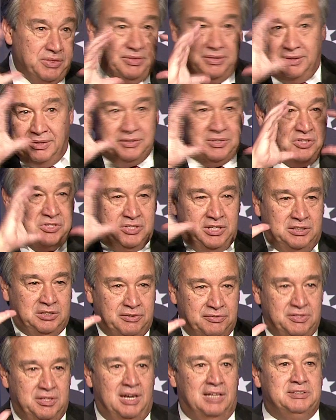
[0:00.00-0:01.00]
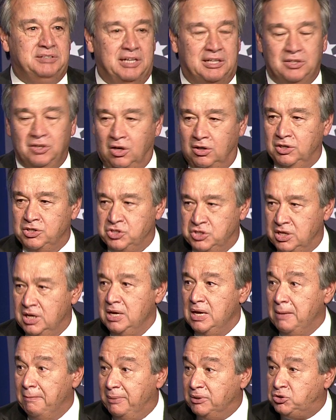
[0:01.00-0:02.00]
with the state-of-the-art
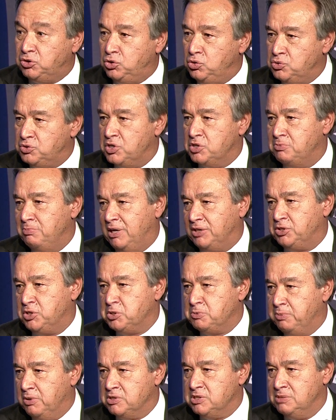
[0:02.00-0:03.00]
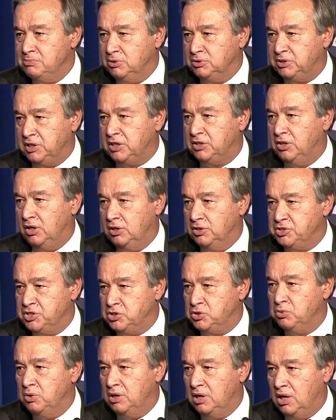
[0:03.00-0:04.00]
technology, but use as much as possible
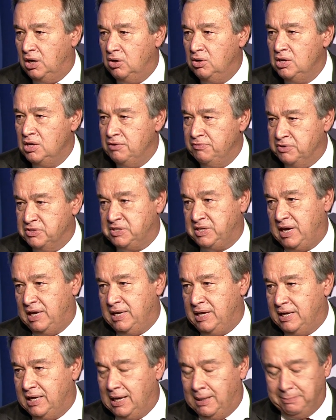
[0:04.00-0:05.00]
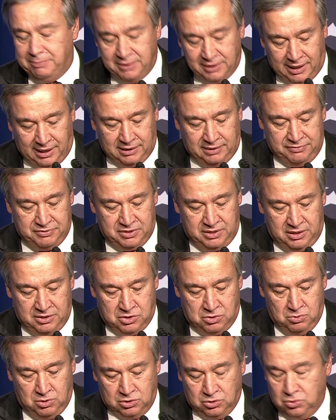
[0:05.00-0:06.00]
technology to allow for scaling up the kind of
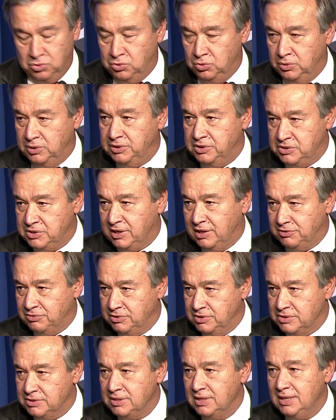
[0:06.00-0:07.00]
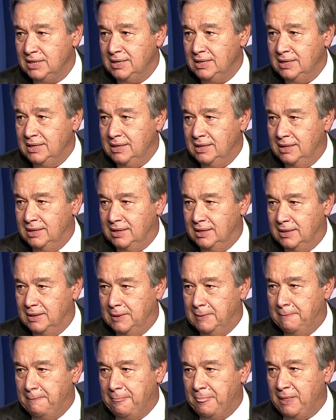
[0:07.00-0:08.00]
things you want to do in these countries.
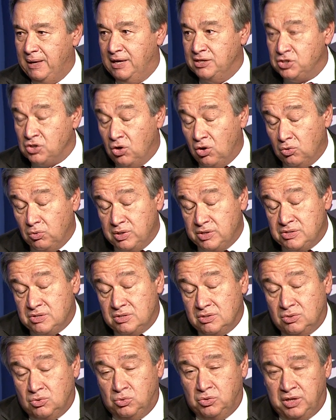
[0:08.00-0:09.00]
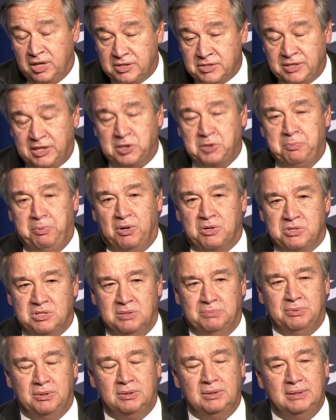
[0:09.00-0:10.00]
And always, to the extent
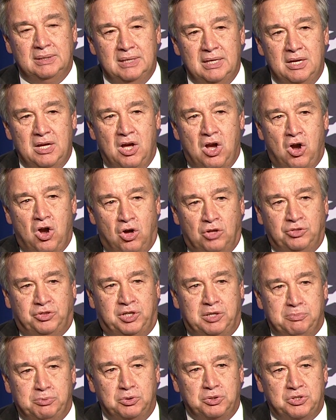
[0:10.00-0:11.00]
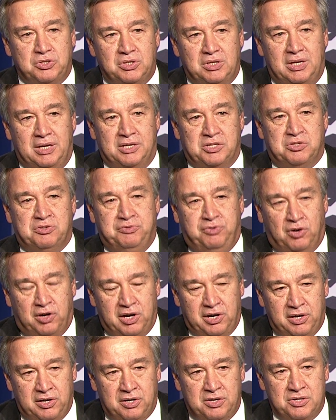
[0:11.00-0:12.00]
possible, contribute as
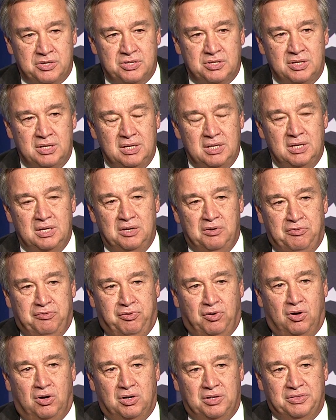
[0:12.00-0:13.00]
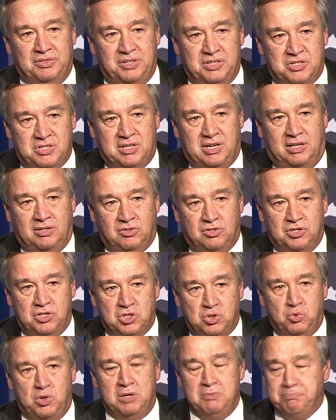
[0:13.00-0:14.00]
foreigners for these
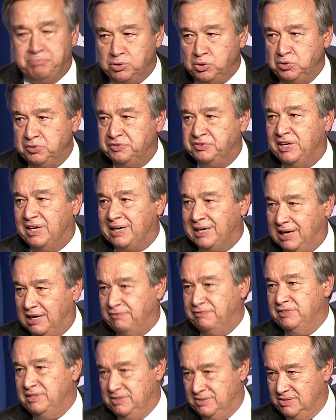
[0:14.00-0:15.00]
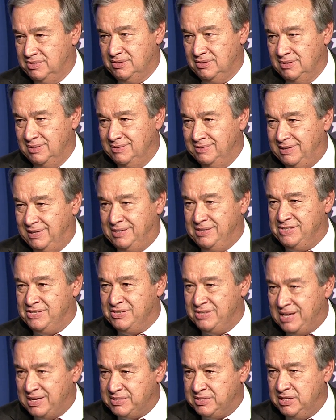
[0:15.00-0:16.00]
countries to improve their governance. There
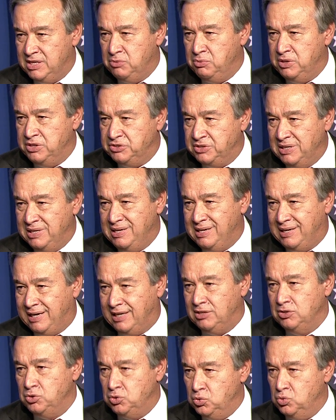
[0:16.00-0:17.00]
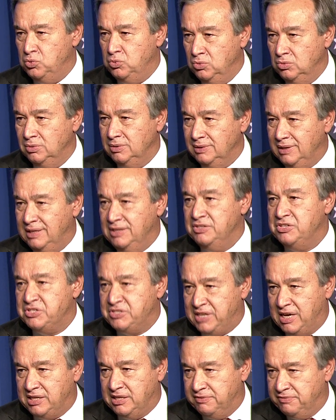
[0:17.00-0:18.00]
is nothing we really can do
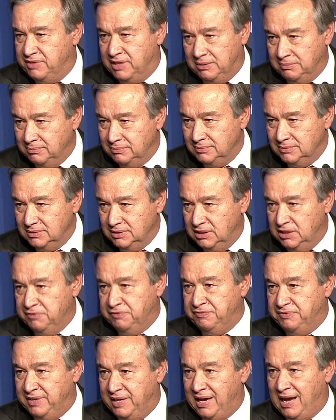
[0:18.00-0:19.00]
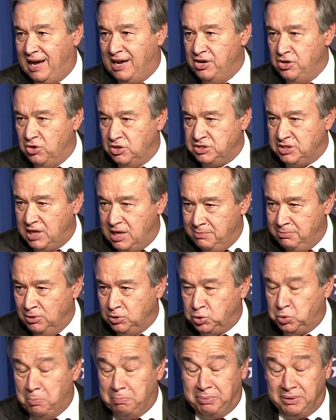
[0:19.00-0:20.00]
instead of them. If they are not
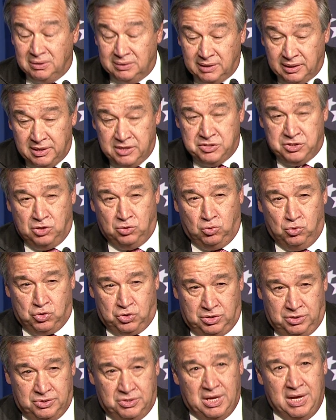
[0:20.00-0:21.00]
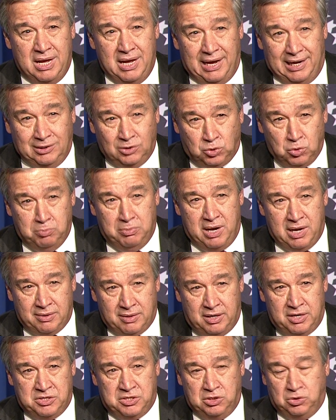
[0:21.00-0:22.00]
able to build their institutions and to
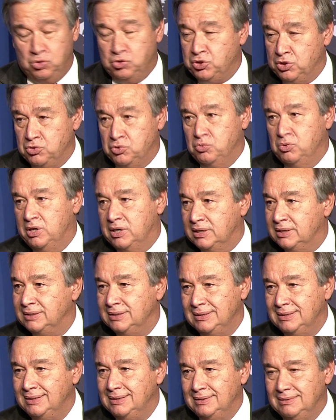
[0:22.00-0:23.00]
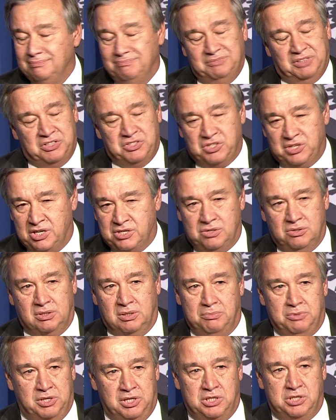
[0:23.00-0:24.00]
make their institutions work, the
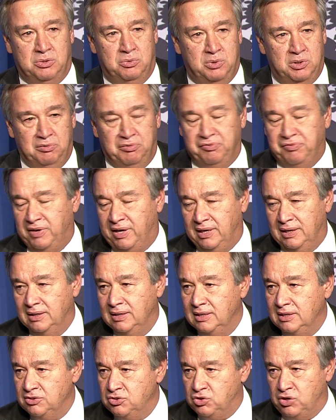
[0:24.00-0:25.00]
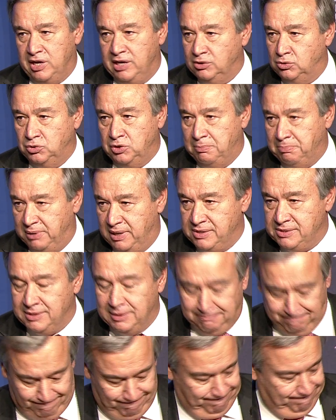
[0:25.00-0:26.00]
international community will fail trying to
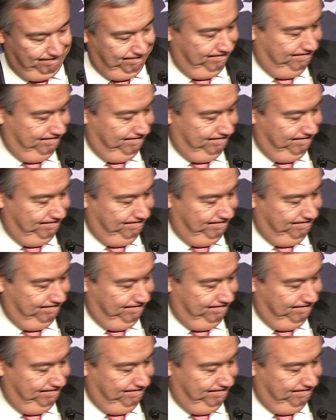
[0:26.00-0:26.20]
replace them.